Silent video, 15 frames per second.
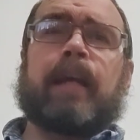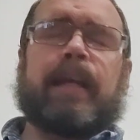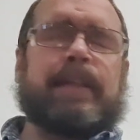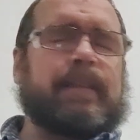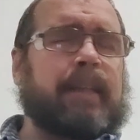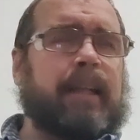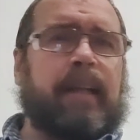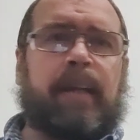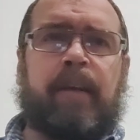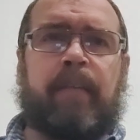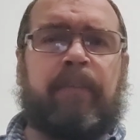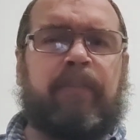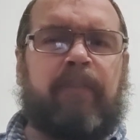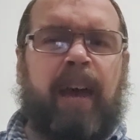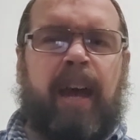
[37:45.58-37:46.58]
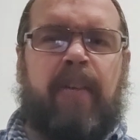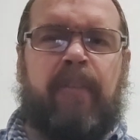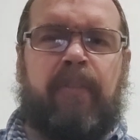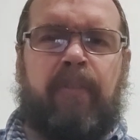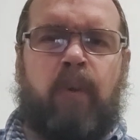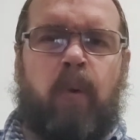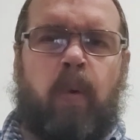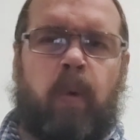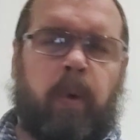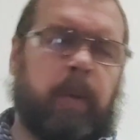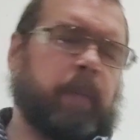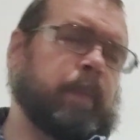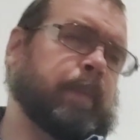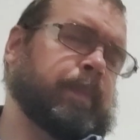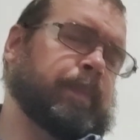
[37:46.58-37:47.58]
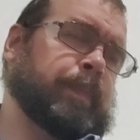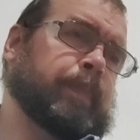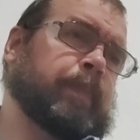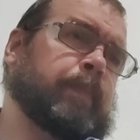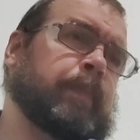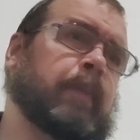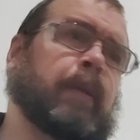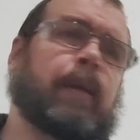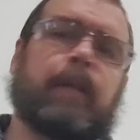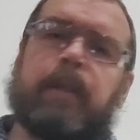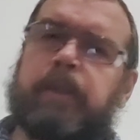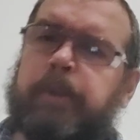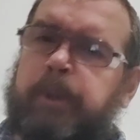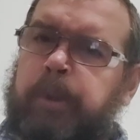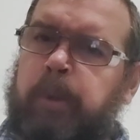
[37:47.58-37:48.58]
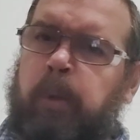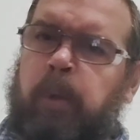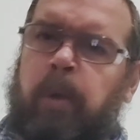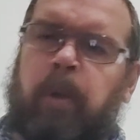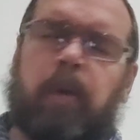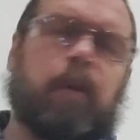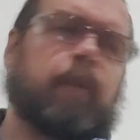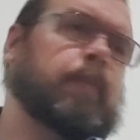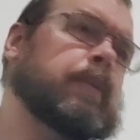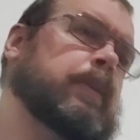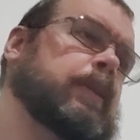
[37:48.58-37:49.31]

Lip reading: He's like 5'4", short arms.